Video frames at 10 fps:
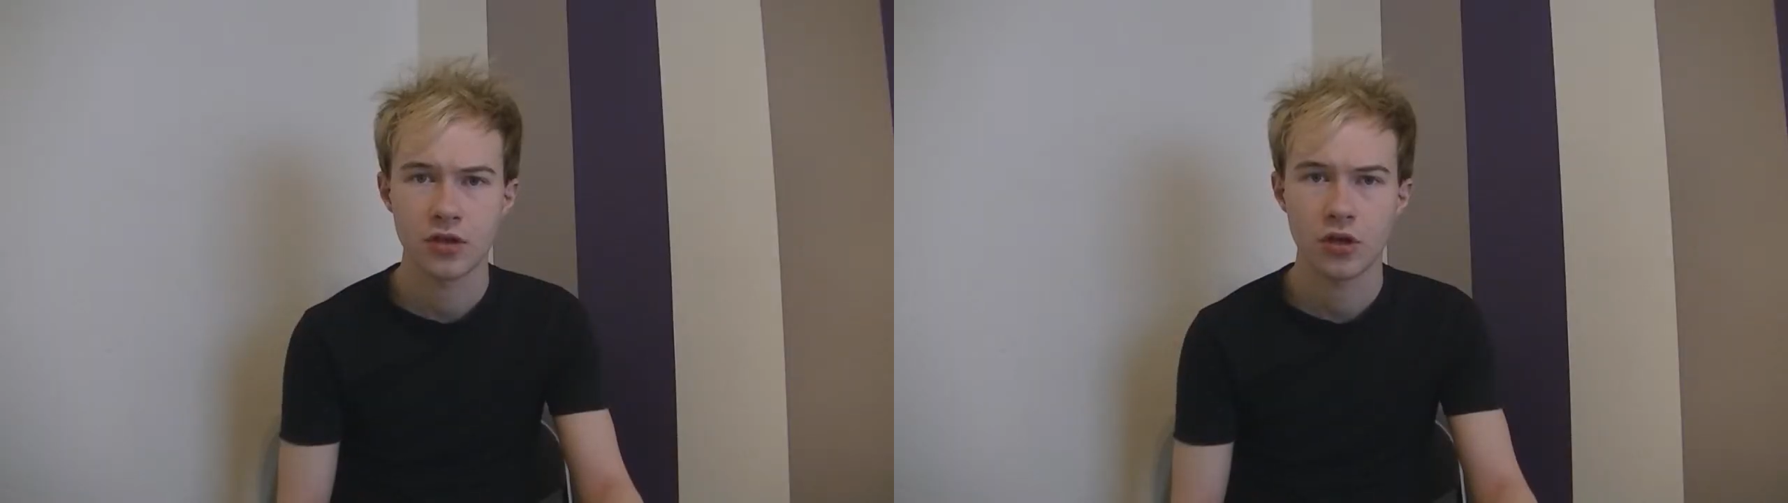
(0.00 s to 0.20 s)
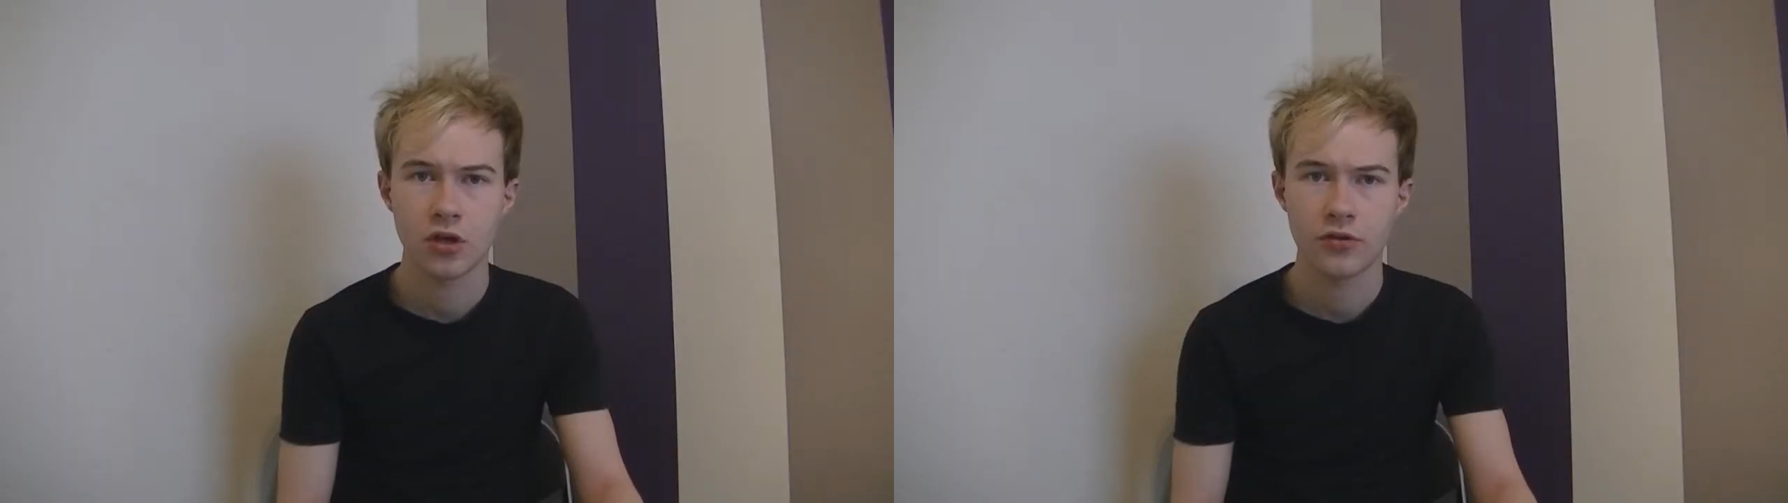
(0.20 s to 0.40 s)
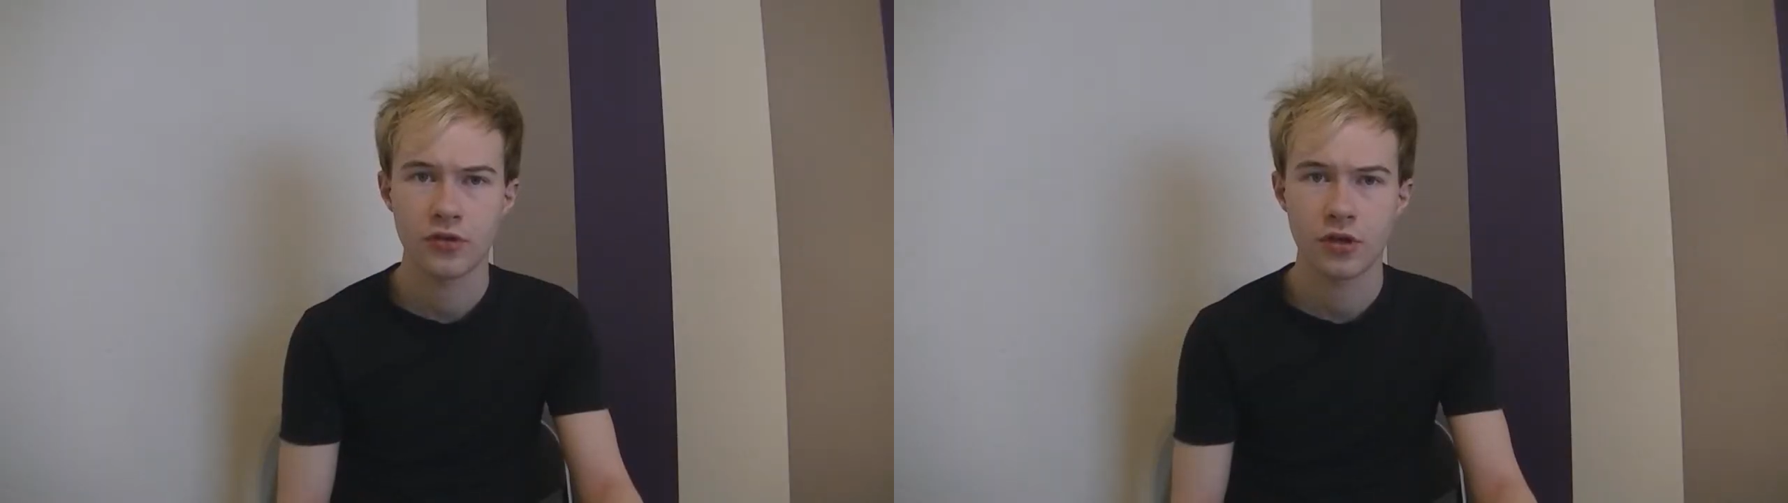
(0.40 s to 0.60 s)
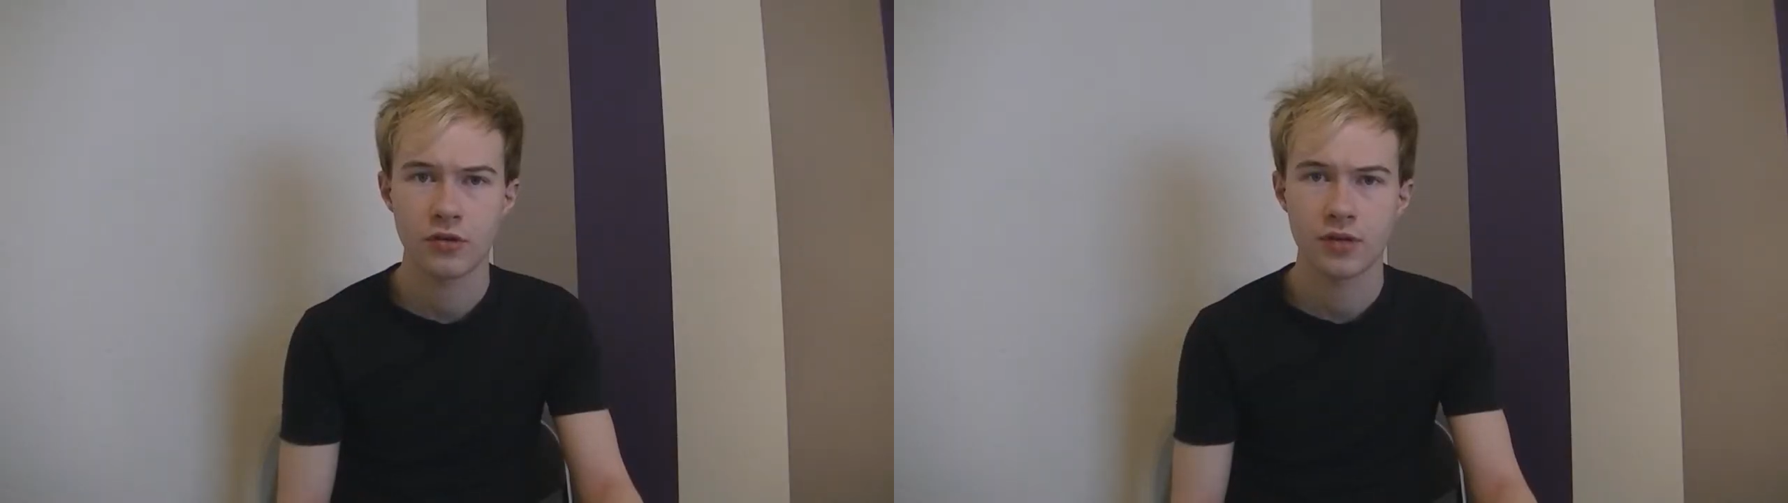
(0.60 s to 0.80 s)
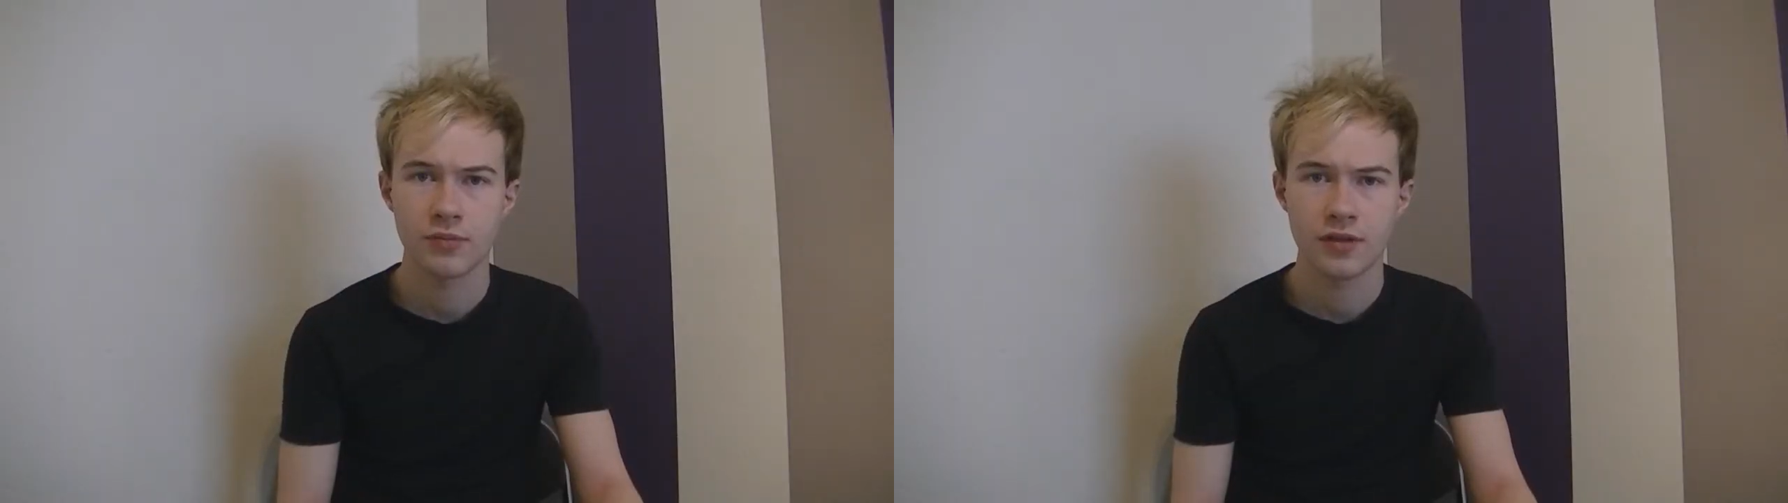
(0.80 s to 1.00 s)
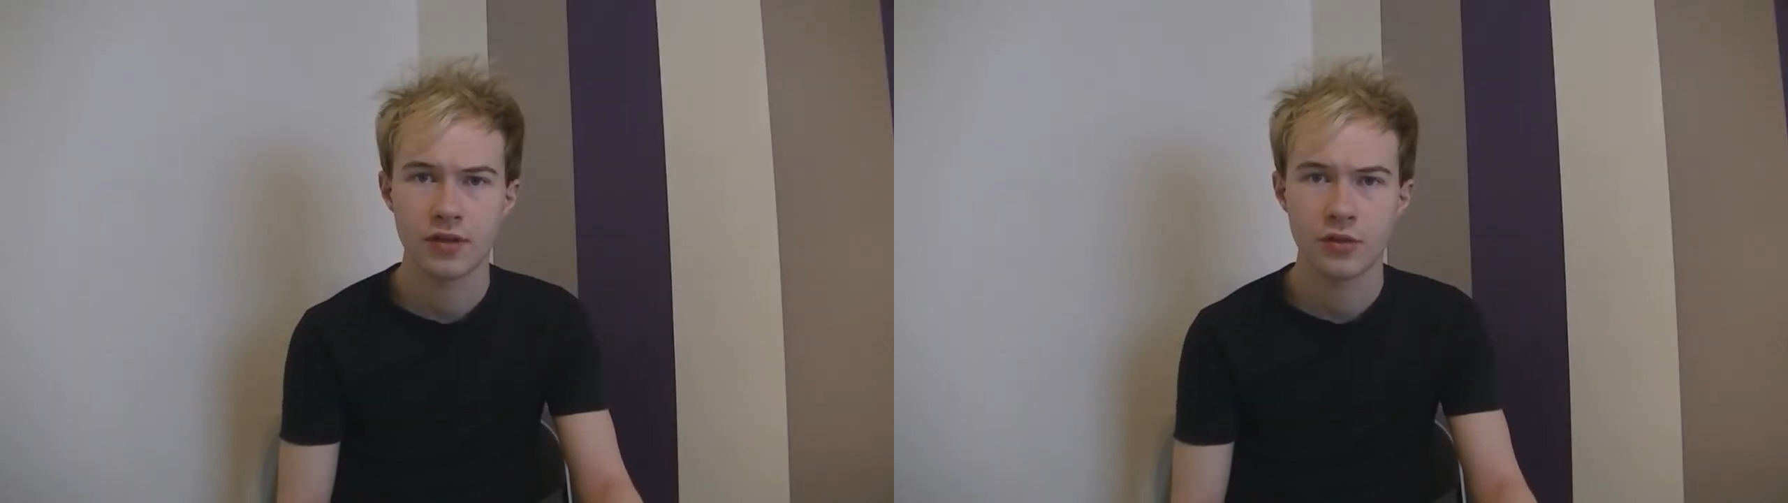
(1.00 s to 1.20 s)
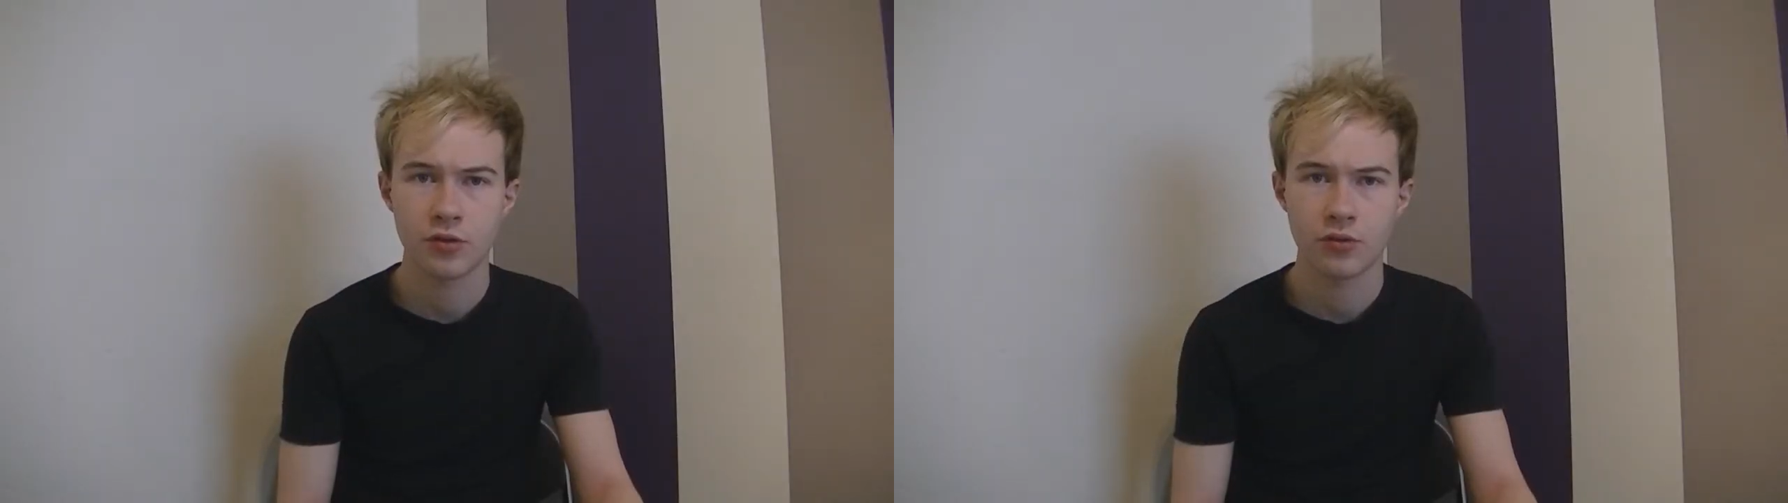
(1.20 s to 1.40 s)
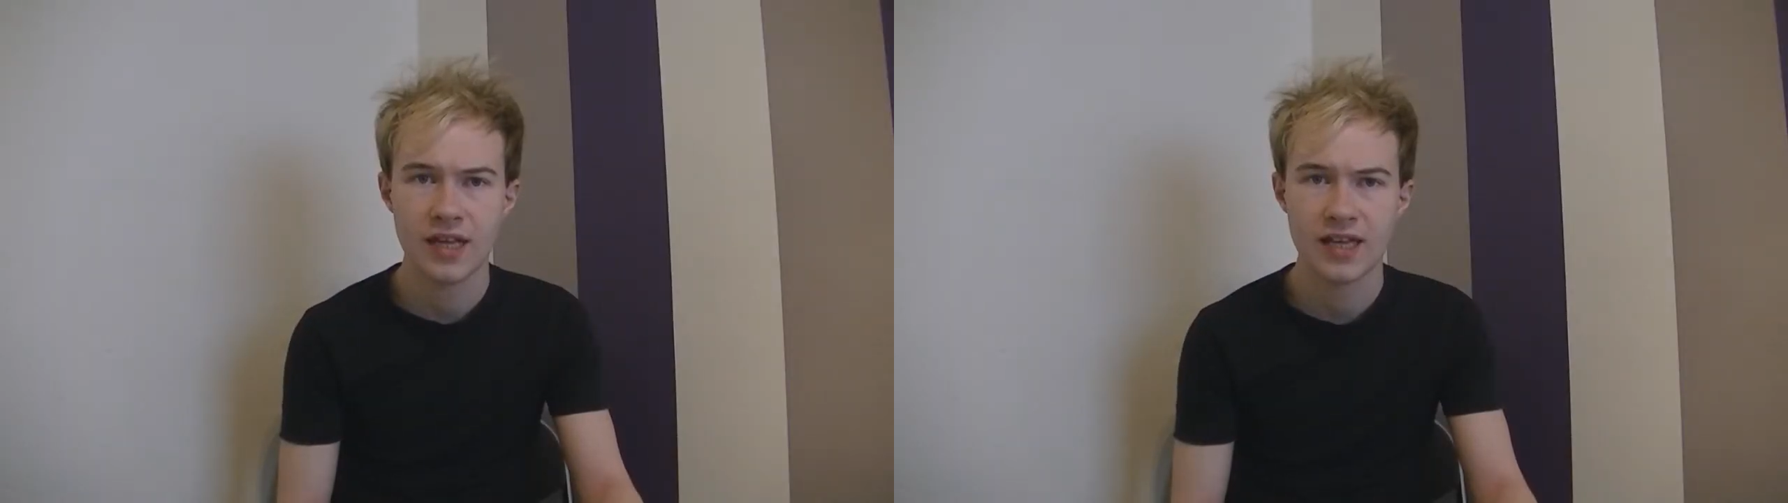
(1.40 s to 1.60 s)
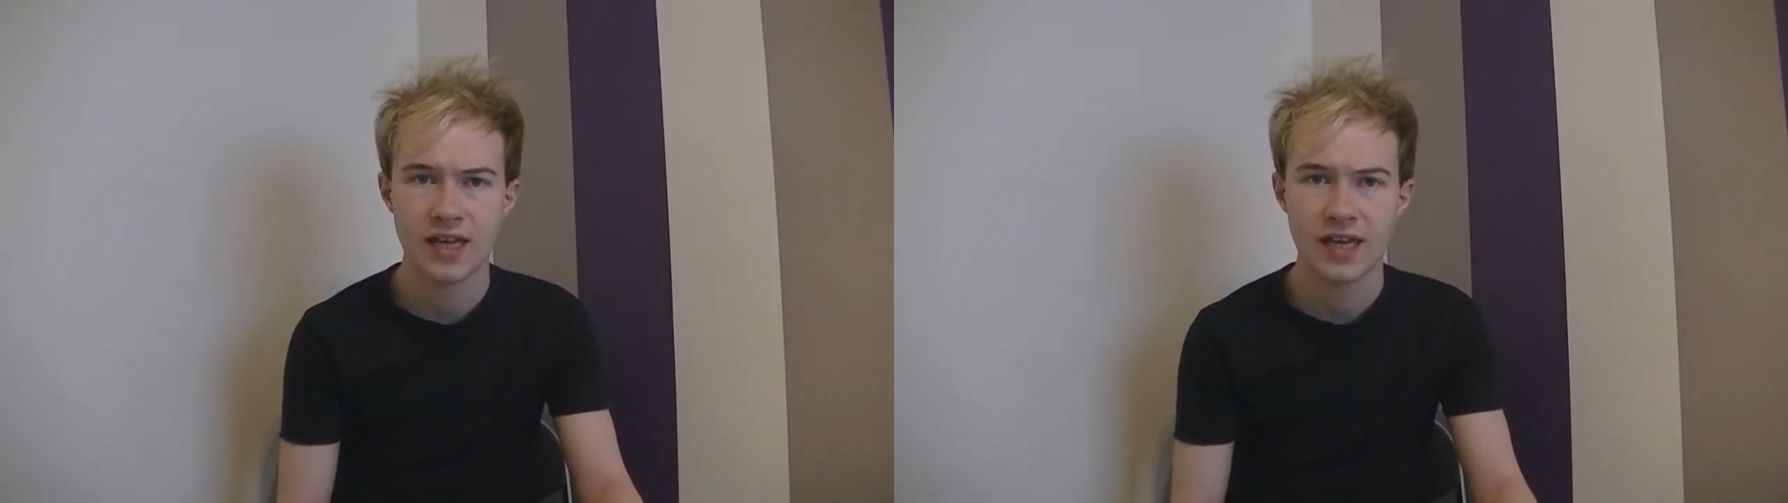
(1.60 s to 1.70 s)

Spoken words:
also admitted 3